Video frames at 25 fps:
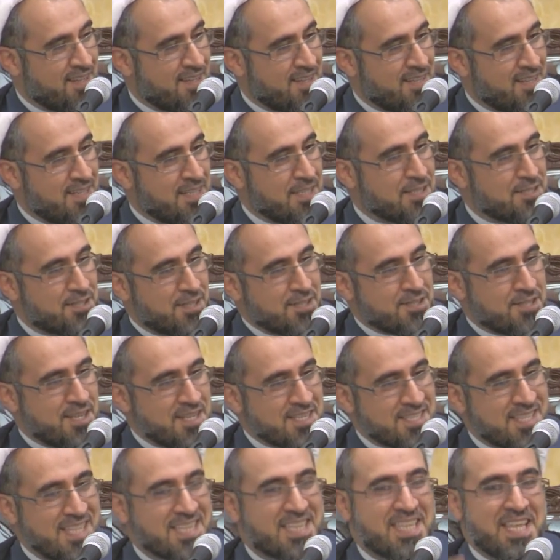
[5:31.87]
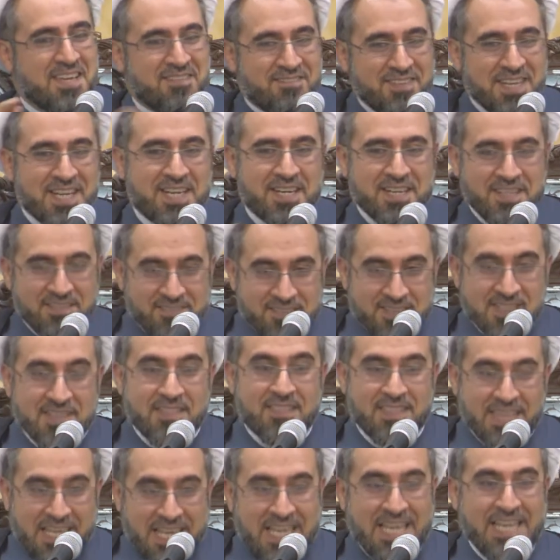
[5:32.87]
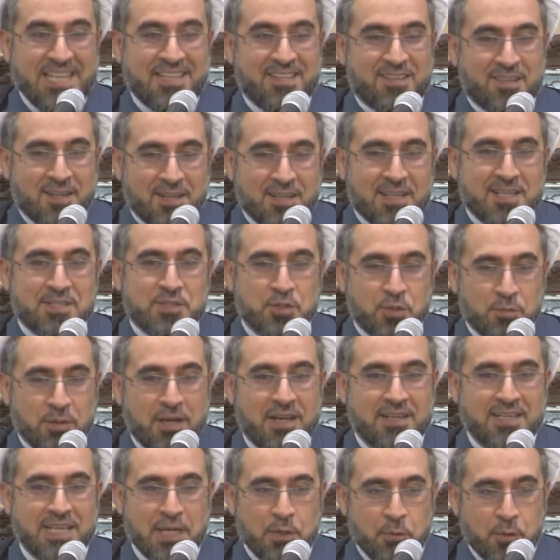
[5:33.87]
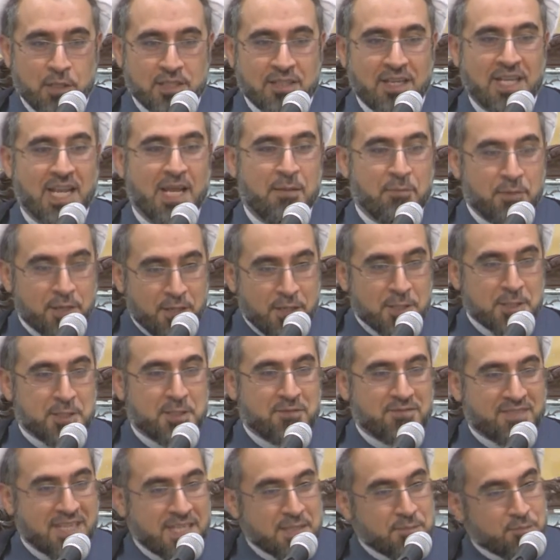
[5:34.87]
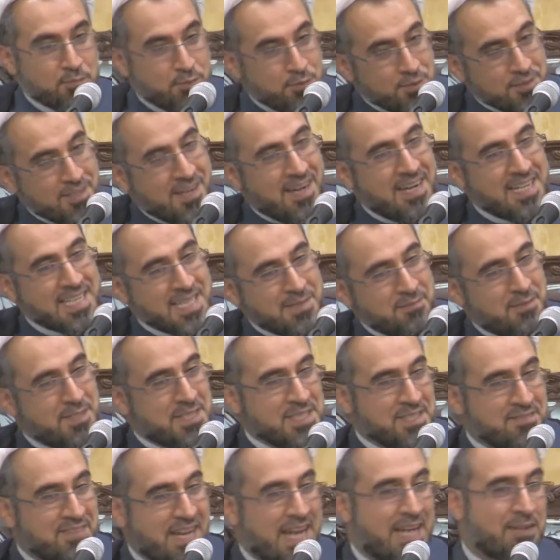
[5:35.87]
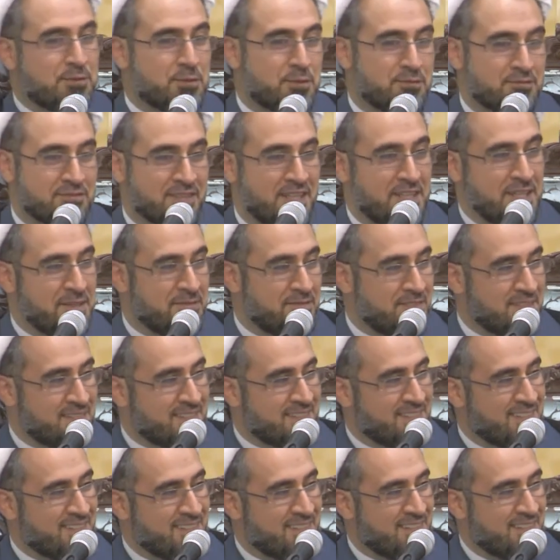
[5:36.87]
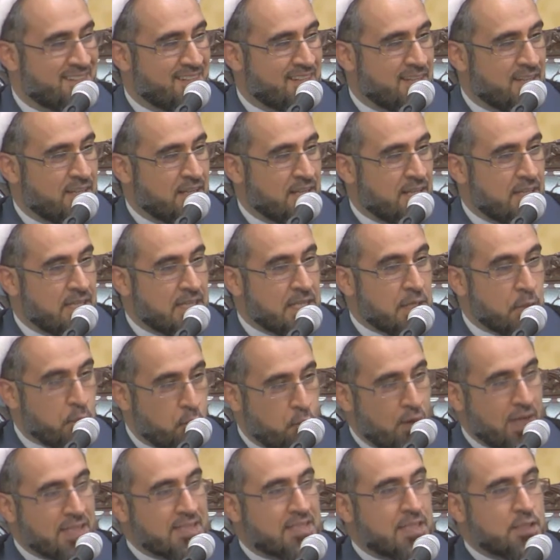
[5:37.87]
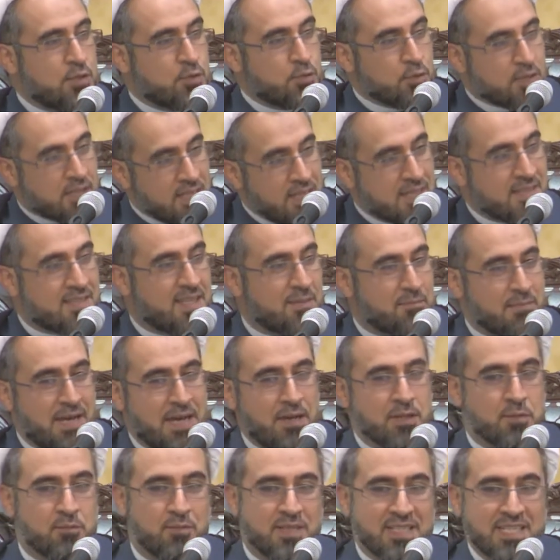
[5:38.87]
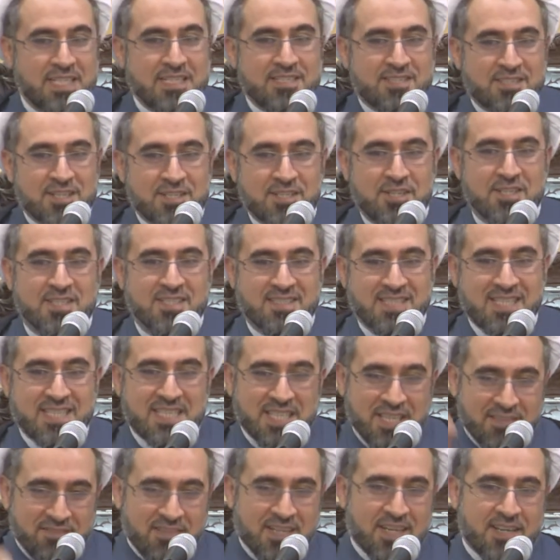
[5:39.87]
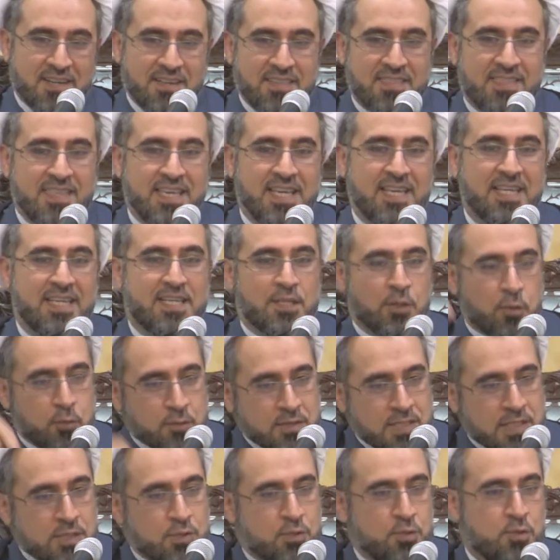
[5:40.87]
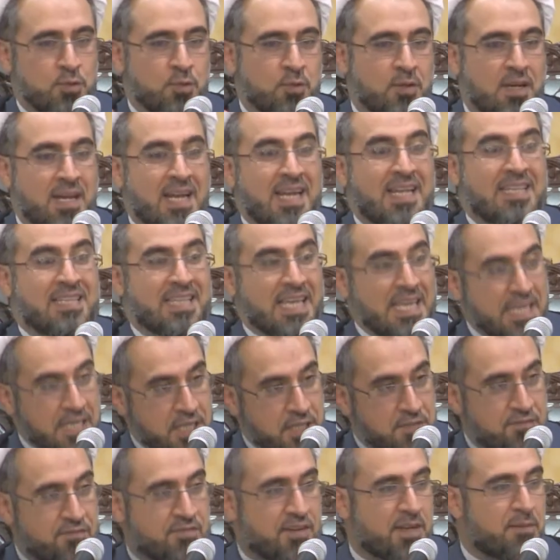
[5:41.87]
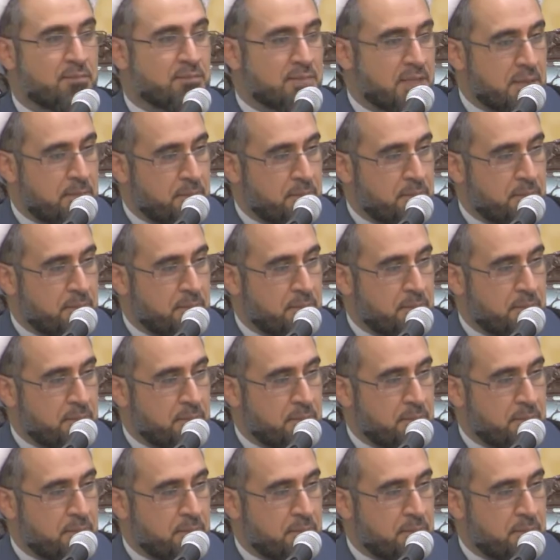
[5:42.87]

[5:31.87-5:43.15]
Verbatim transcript: He suggested the very thing that Allah subhanahu wa ta'ala, because of that, put Adam and Eve out of the heaven. He wanted to kick them out, but he suggested the very thing in order to take it from them.